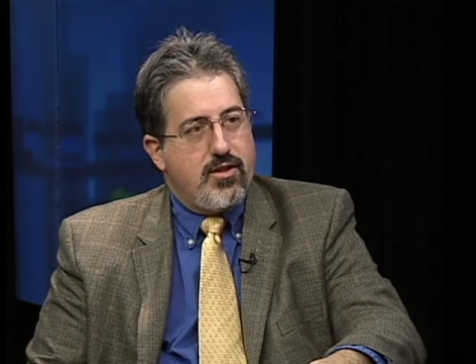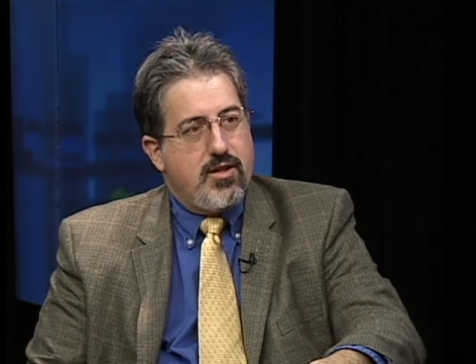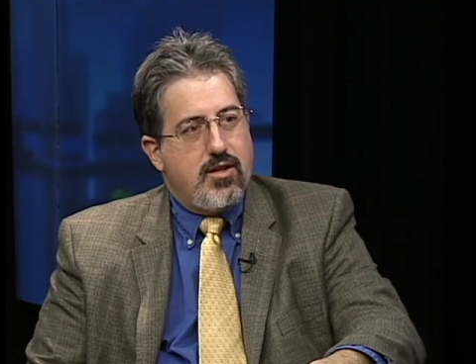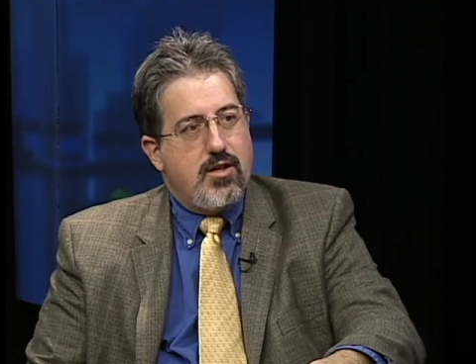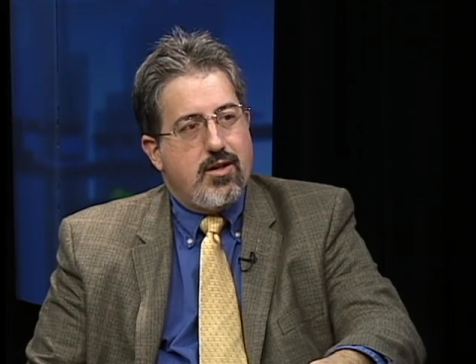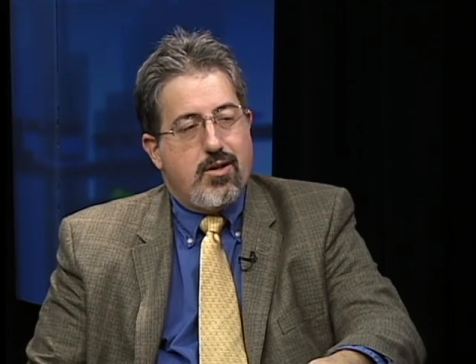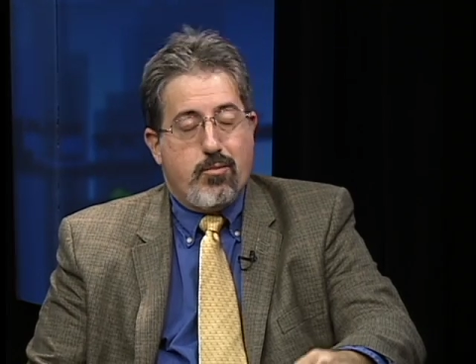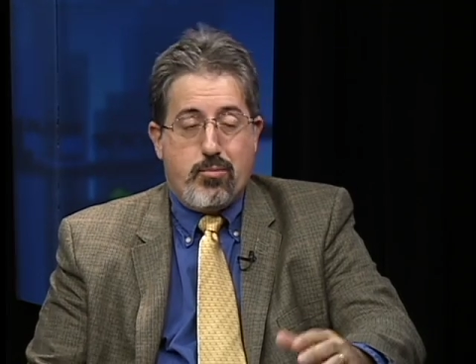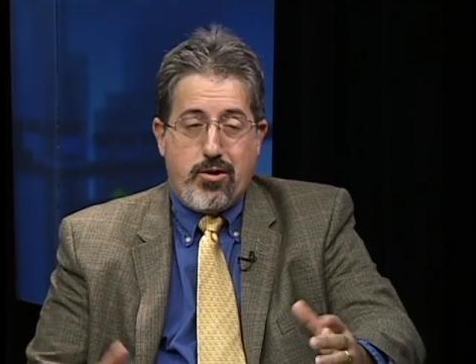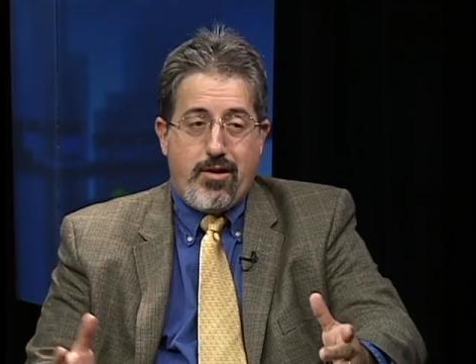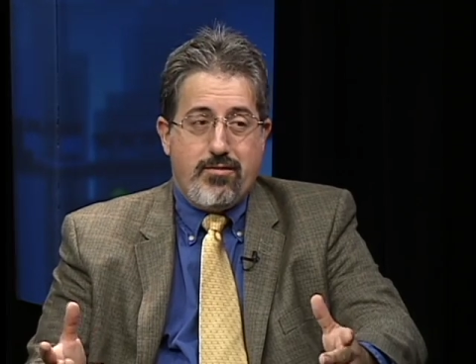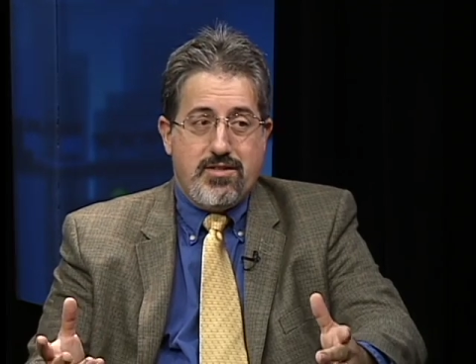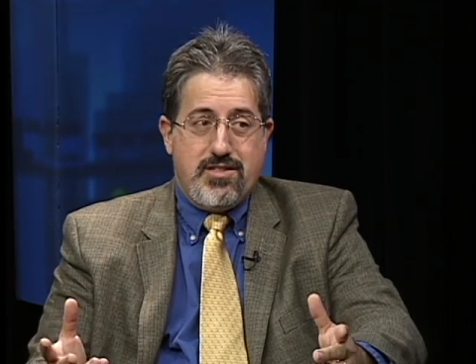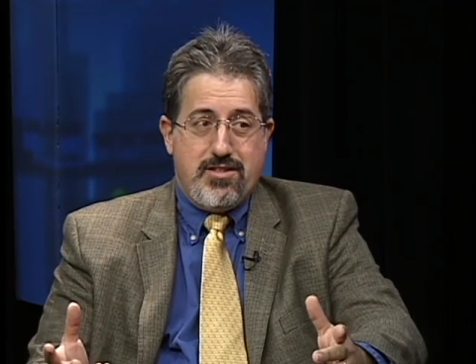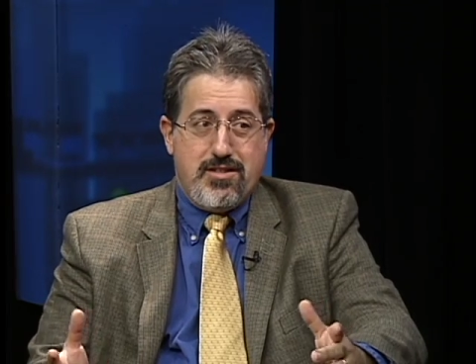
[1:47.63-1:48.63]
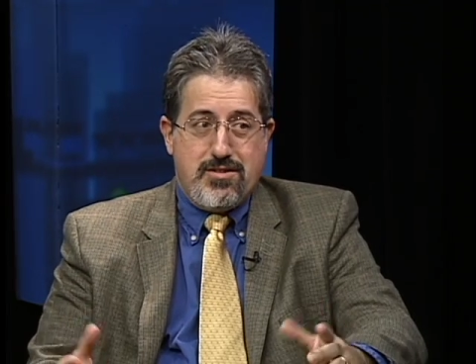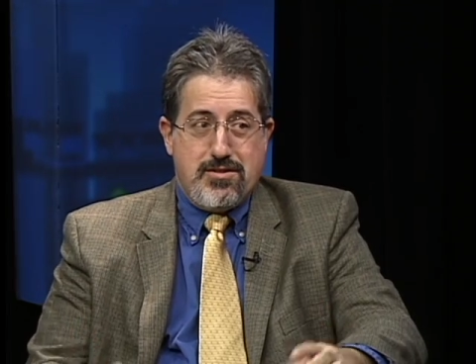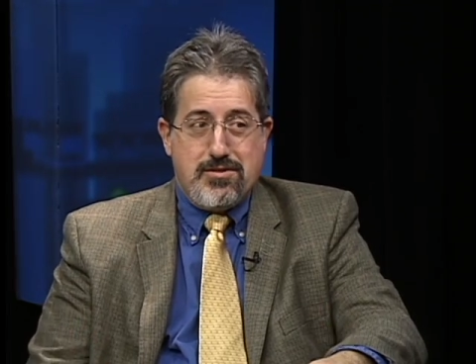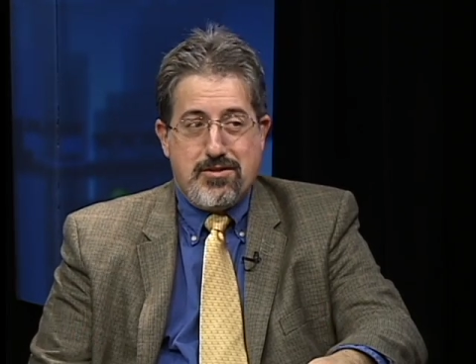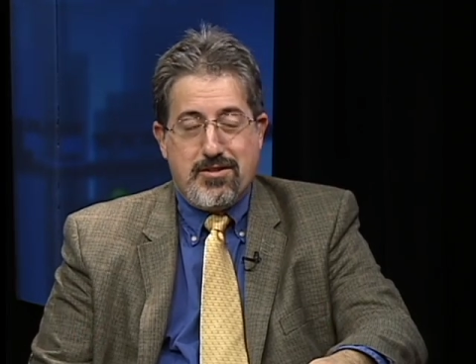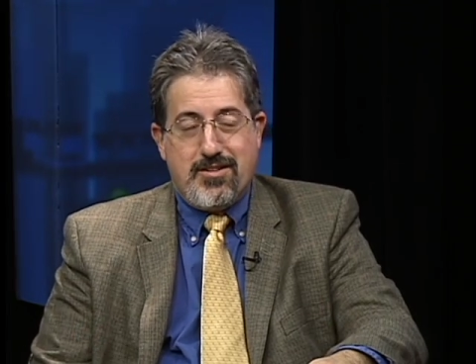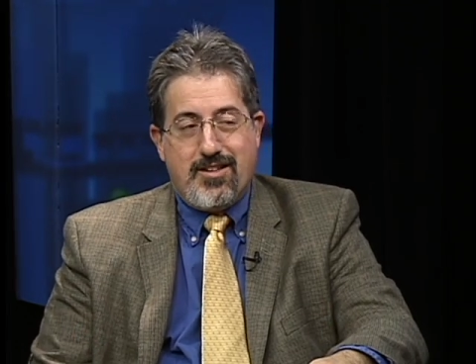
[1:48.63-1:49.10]
Mm -hmm. But obviously this
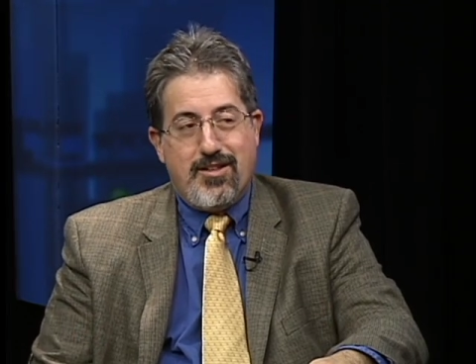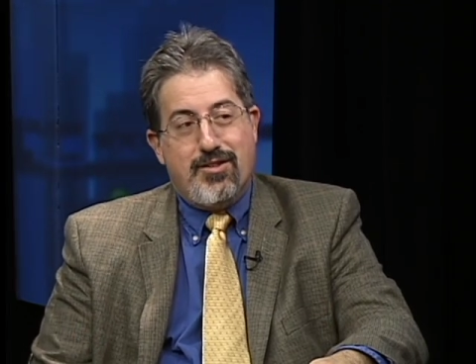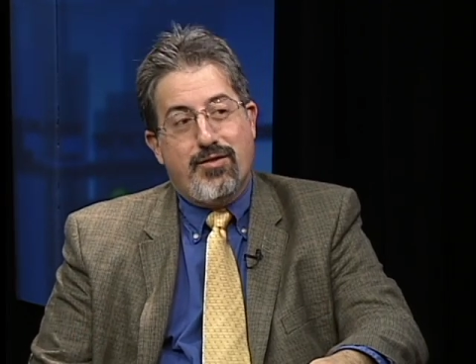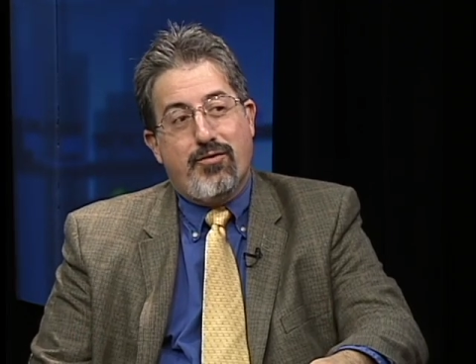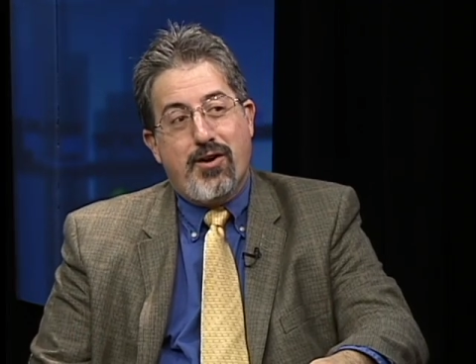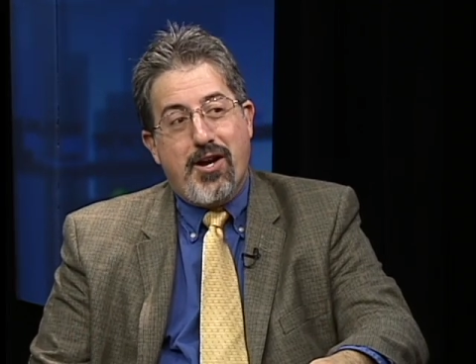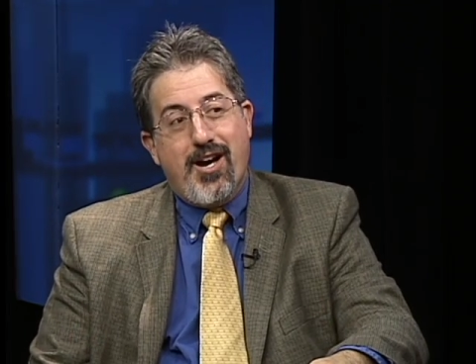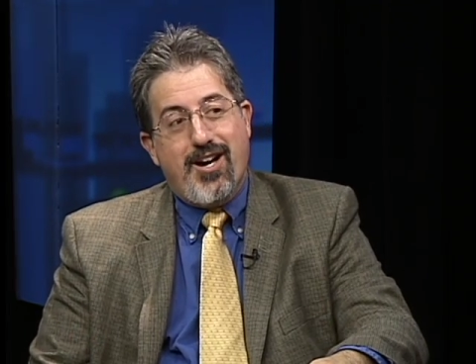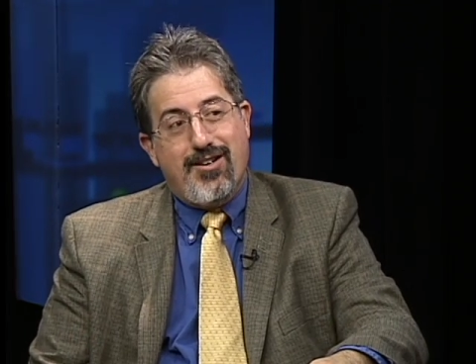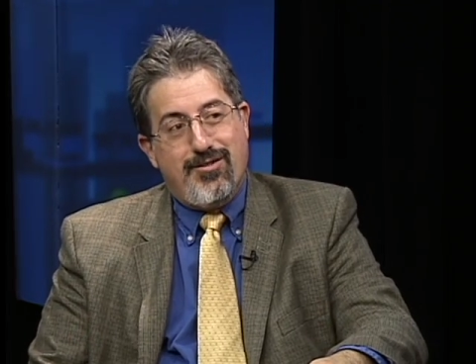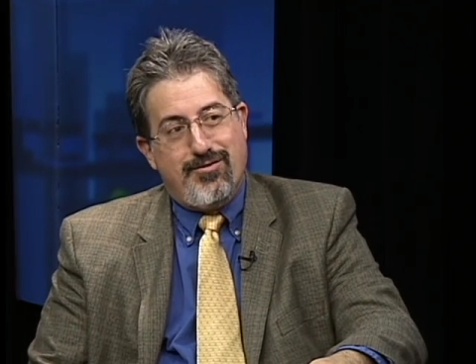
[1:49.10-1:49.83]
is a, a different kind